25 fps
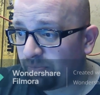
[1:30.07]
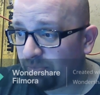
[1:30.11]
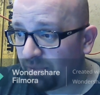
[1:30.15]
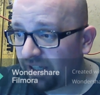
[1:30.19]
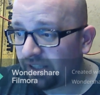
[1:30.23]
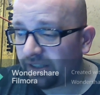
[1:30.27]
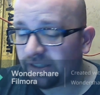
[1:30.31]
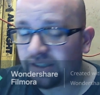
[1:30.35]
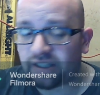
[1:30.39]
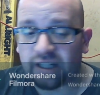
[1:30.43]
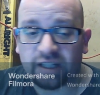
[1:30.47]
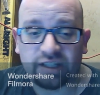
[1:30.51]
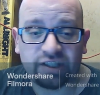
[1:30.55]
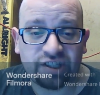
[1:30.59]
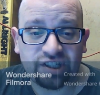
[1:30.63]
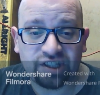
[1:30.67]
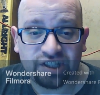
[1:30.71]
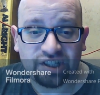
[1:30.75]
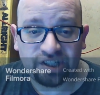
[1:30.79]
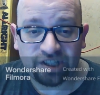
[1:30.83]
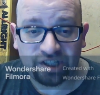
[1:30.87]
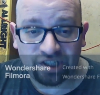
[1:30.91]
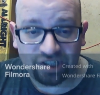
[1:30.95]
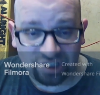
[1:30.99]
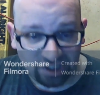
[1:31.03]
beat the
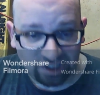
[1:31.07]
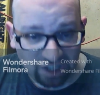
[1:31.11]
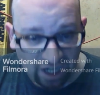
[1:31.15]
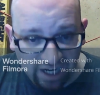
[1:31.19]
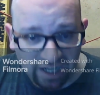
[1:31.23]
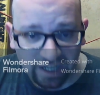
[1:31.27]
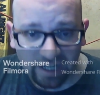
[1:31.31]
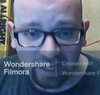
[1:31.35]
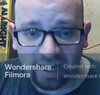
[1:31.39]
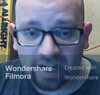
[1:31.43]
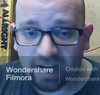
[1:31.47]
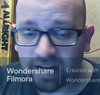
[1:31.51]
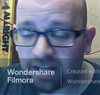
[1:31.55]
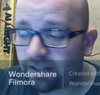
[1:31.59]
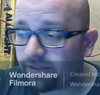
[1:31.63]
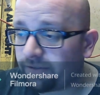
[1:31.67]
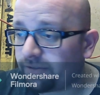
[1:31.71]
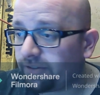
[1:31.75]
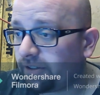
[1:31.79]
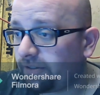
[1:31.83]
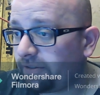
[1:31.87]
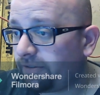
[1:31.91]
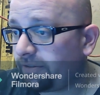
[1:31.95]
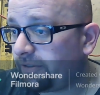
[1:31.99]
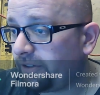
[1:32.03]
sh- out of
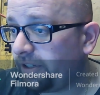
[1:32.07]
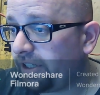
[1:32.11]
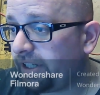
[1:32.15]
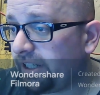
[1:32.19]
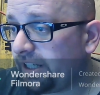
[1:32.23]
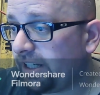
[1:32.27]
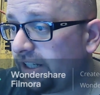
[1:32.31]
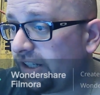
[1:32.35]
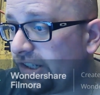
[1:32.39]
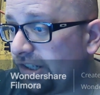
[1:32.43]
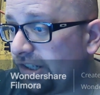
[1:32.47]
the freaking